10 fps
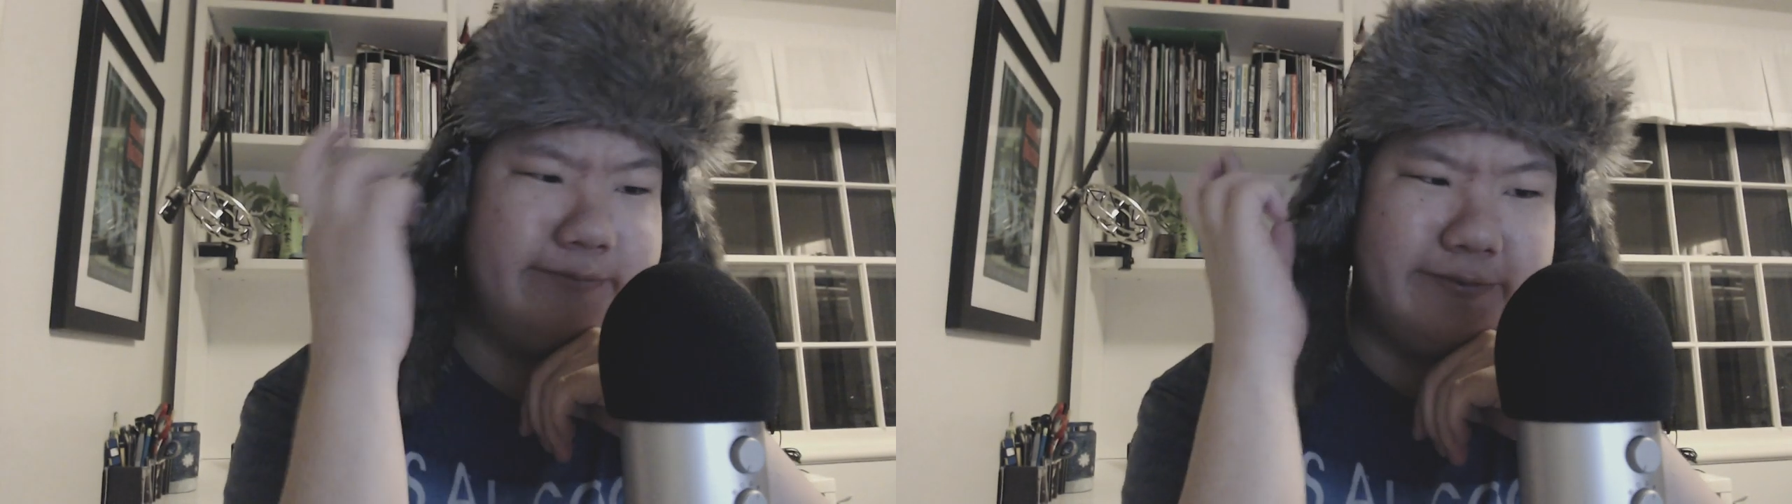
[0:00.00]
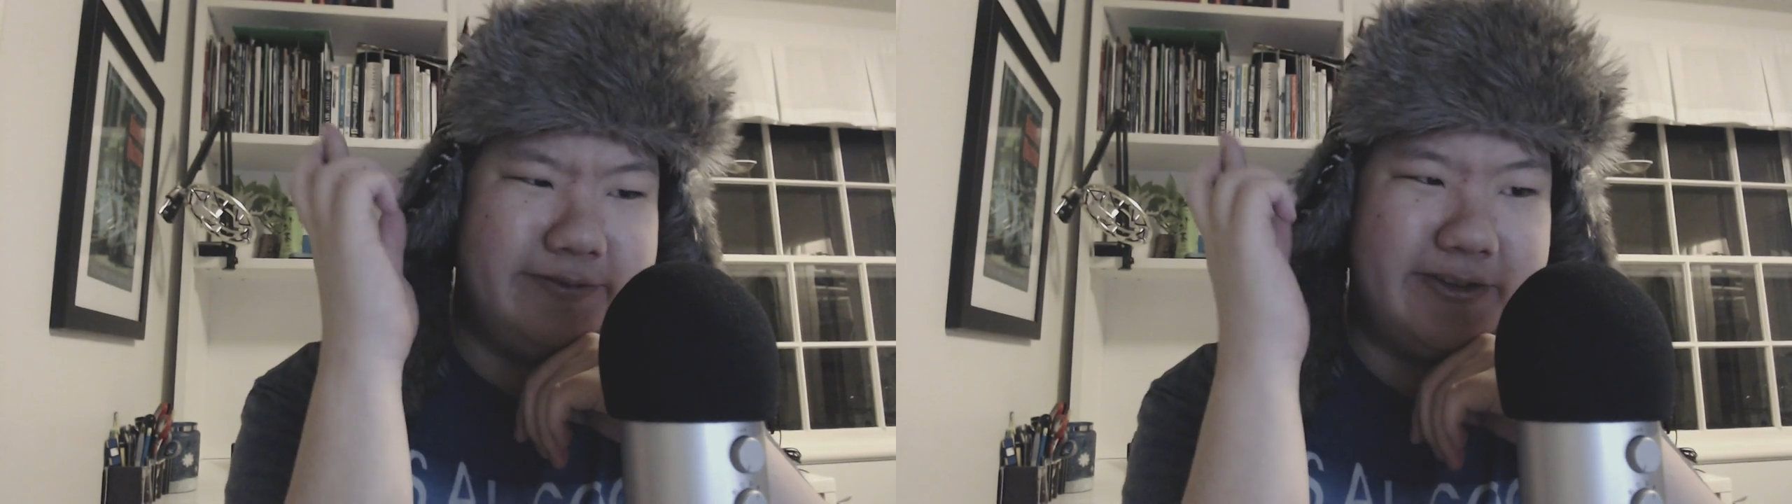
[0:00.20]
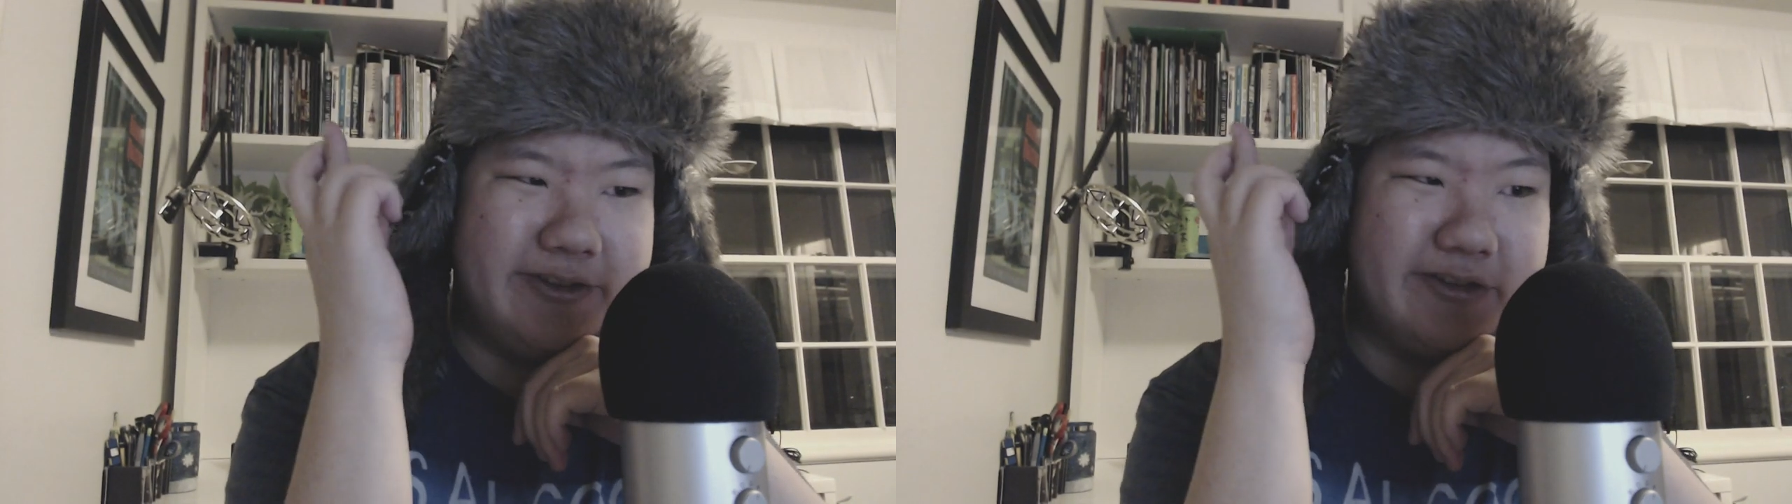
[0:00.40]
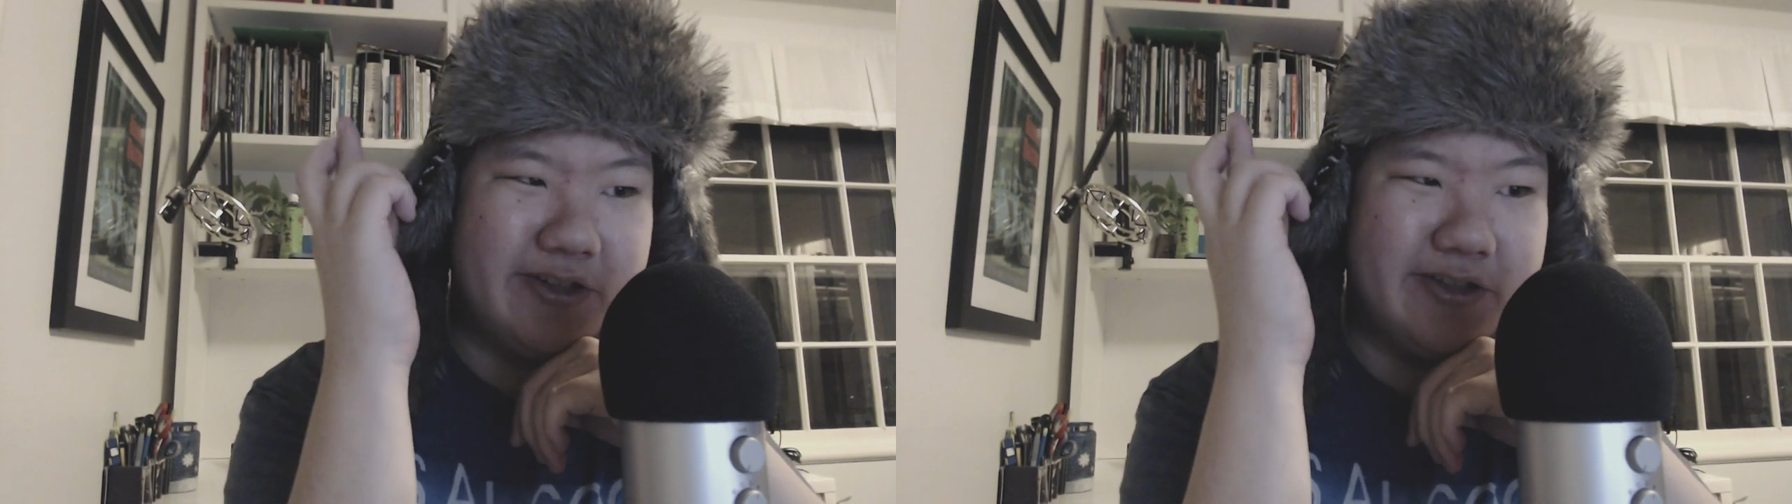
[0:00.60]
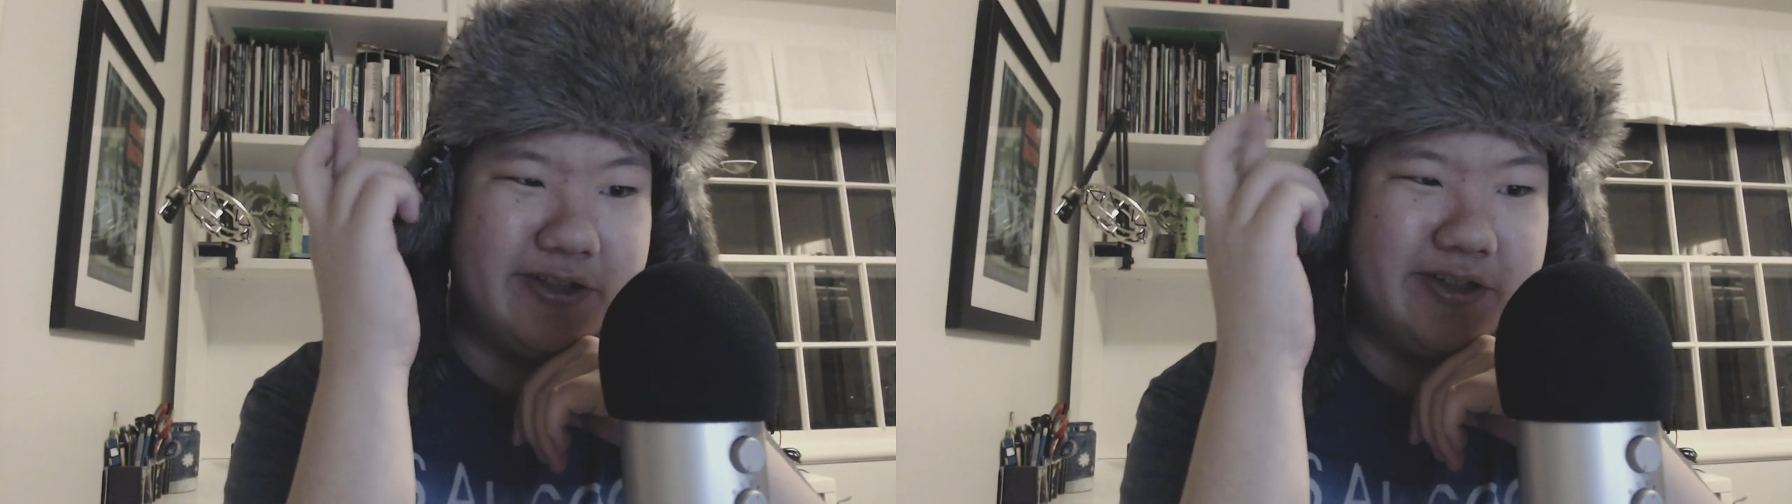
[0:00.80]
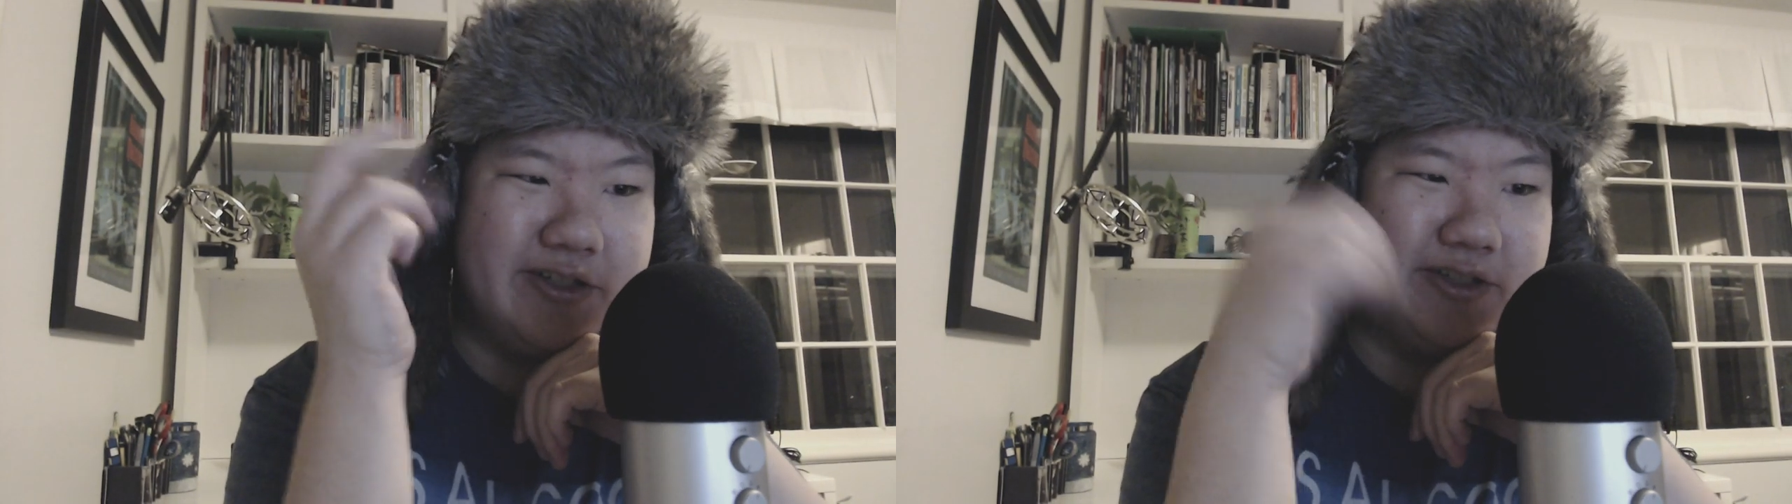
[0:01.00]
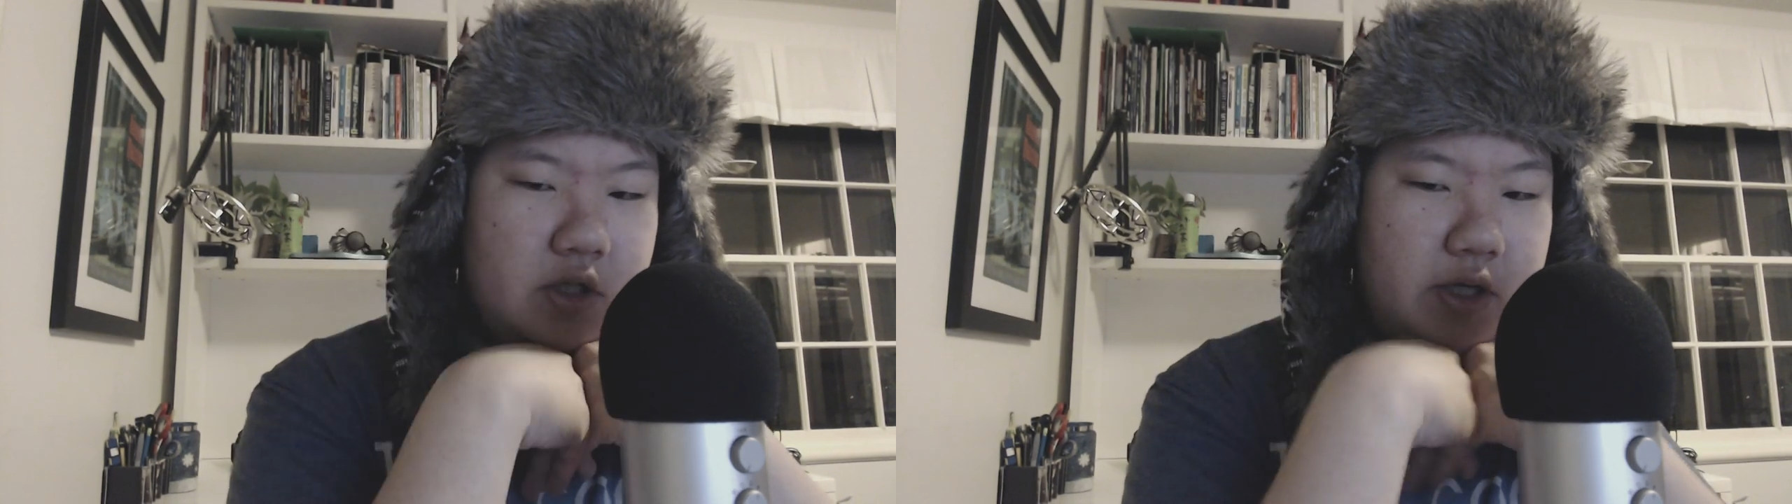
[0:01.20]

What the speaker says: fingers crossed, you guys.